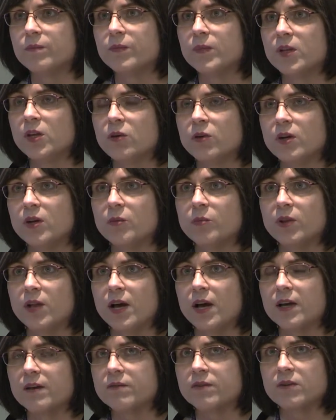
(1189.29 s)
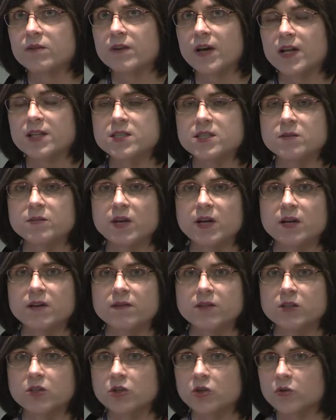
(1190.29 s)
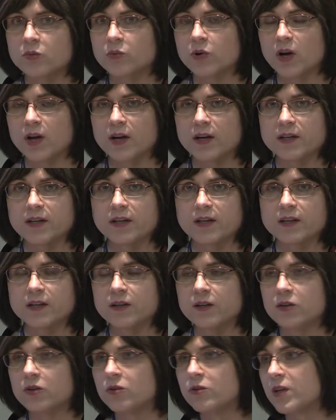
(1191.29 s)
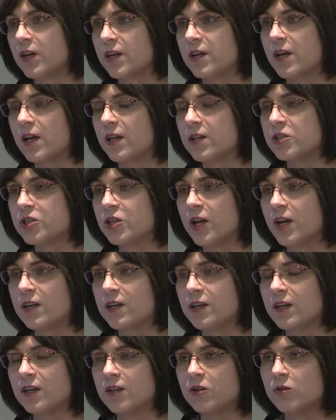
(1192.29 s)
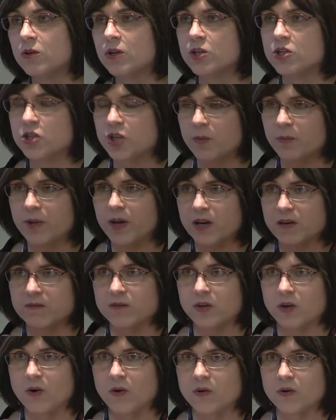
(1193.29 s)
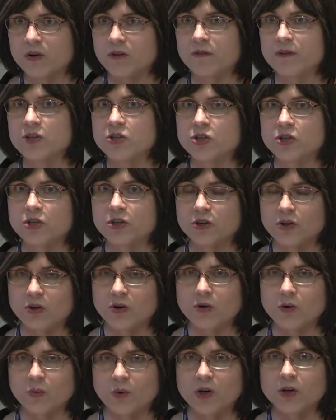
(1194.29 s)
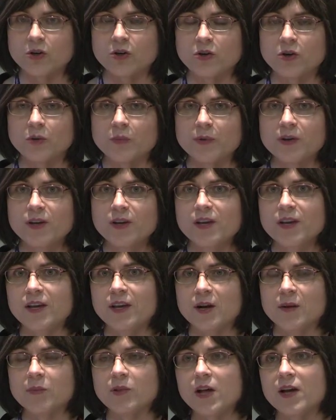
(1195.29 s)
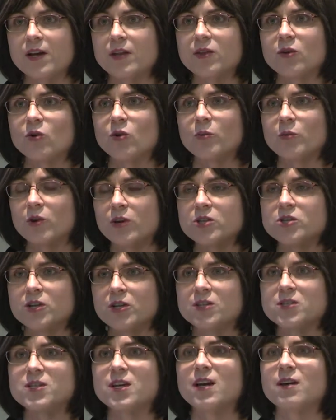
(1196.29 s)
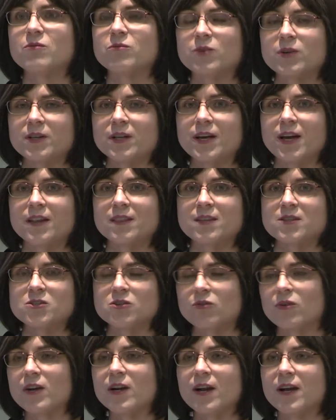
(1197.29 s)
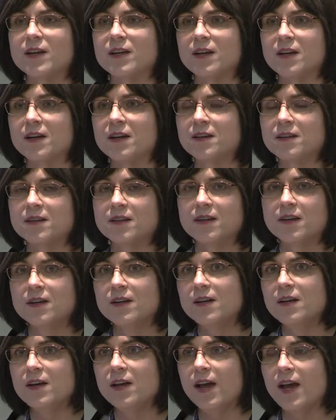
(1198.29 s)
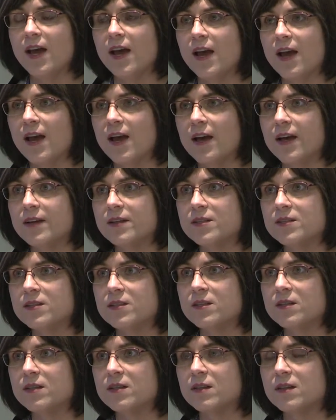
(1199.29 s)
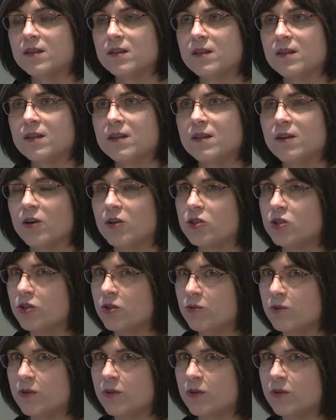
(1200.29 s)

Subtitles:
You can apply if you've got some kind of a new product idea or new technology idea. You can jump out of your own division, your own work group, and apply to the corporation and say, I've really got this great idea. And there are 2